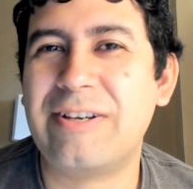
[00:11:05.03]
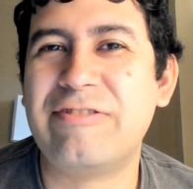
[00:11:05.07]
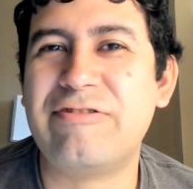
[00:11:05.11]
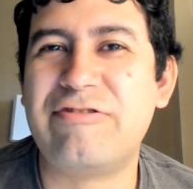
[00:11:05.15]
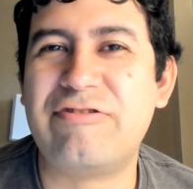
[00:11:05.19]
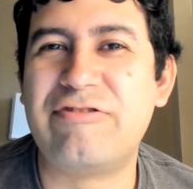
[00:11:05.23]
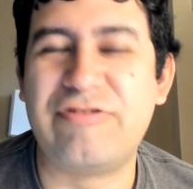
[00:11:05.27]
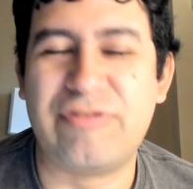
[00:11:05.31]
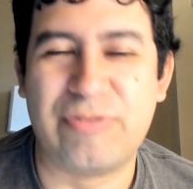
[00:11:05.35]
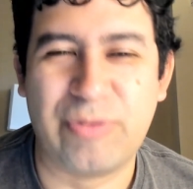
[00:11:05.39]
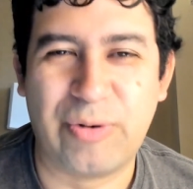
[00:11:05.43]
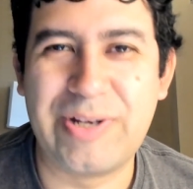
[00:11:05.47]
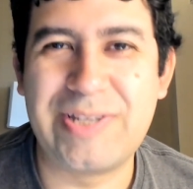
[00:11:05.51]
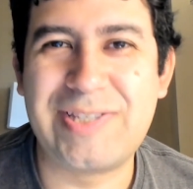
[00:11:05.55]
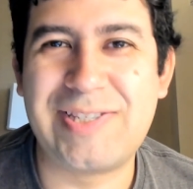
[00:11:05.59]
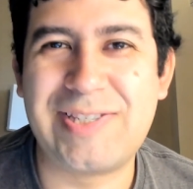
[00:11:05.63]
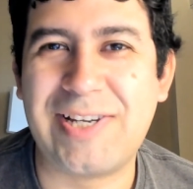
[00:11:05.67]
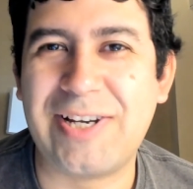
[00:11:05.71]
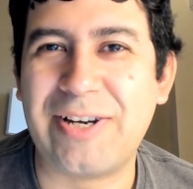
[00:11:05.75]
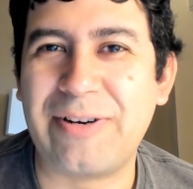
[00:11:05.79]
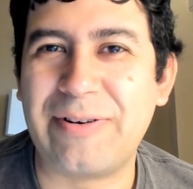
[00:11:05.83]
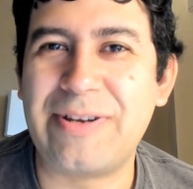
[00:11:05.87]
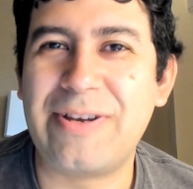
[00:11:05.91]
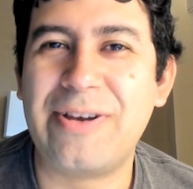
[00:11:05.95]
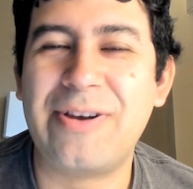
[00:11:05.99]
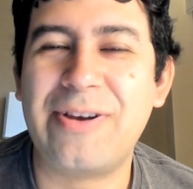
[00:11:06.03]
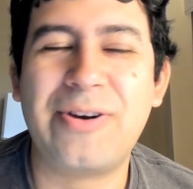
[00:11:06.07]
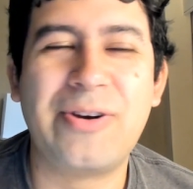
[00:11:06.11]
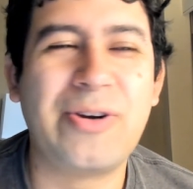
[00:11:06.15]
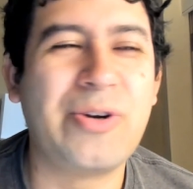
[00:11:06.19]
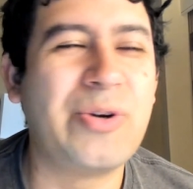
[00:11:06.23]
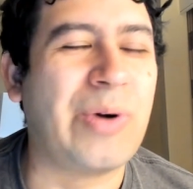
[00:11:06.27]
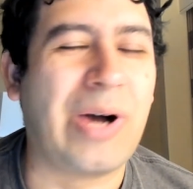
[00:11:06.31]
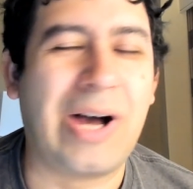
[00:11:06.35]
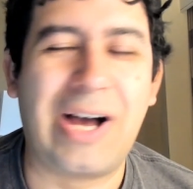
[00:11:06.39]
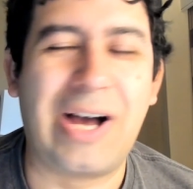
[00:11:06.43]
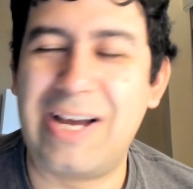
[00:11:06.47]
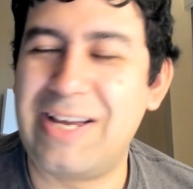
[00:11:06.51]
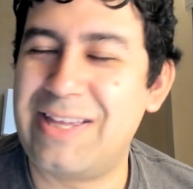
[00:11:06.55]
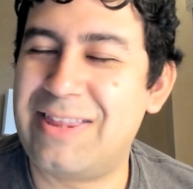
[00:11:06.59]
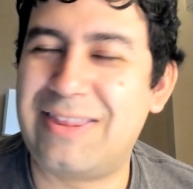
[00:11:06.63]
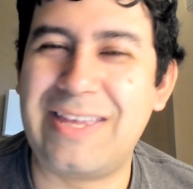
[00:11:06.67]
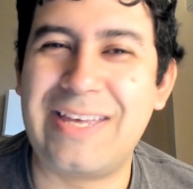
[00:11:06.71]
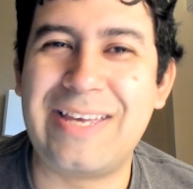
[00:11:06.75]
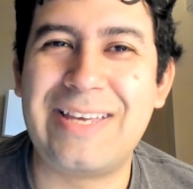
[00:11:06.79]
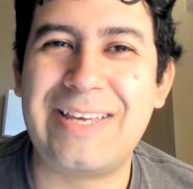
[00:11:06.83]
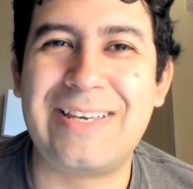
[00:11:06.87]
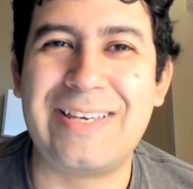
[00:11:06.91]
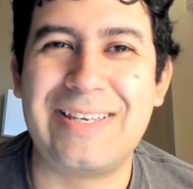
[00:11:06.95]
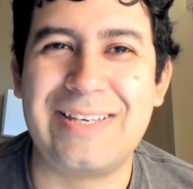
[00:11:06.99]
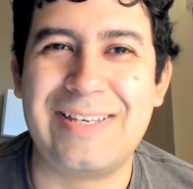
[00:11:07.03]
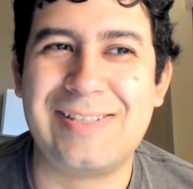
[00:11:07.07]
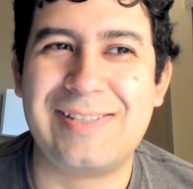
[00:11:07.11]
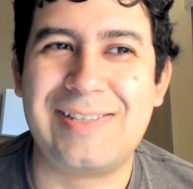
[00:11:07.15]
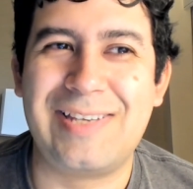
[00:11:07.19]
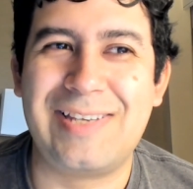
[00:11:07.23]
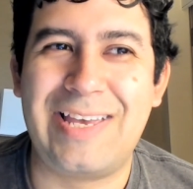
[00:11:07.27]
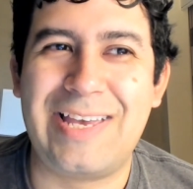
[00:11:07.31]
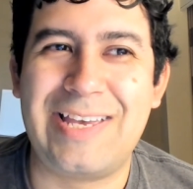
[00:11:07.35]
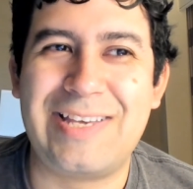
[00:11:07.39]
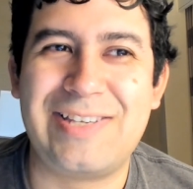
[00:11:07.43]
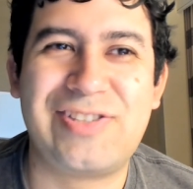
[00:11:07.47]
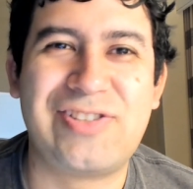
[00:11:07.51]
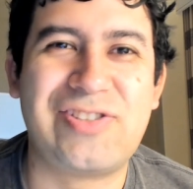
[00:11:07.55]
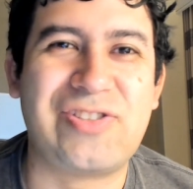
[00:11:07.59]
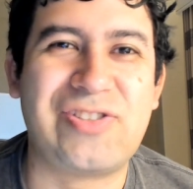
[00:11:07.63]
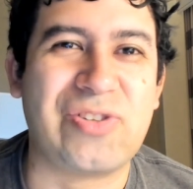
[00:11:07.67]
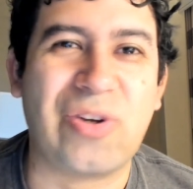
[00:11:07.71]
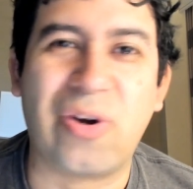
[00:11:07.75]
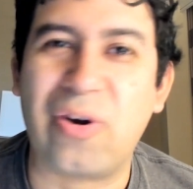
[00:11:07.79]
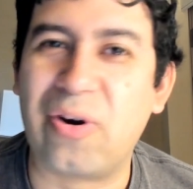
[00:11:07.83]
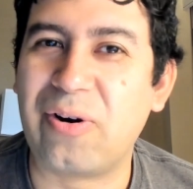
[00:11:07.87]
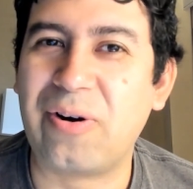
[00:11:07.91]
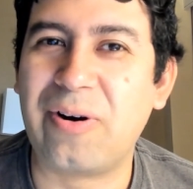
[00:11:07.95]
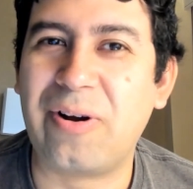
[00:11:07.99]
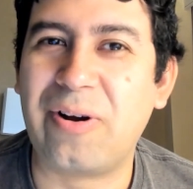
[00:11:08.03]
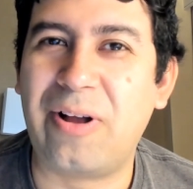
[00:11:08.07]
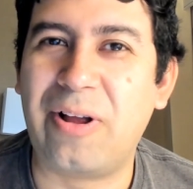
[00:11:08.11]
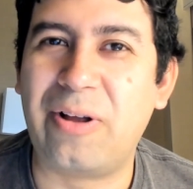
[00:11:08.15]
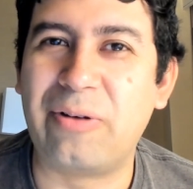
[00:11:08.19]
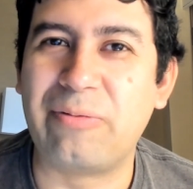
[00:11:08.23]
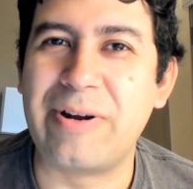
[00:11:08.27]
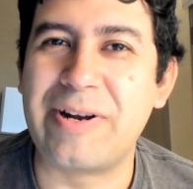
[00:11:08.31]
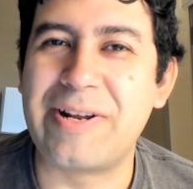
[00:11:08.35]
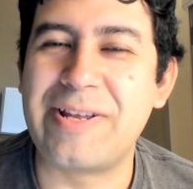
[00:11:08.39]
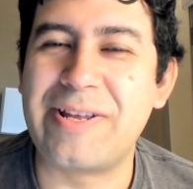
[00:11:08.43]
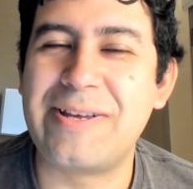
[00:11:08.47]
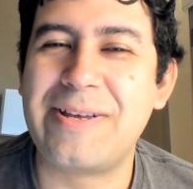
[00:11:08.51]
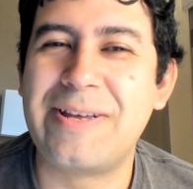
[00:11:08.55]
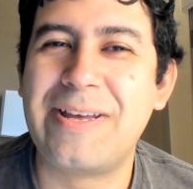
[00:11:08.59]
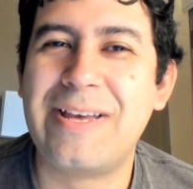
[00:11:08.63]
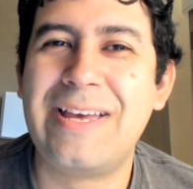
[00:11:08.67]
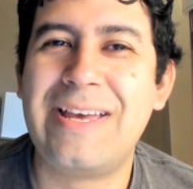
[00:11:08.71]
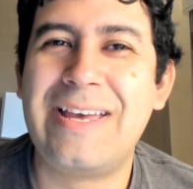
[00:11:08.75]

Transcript: Troy Terry, who I think is a star already,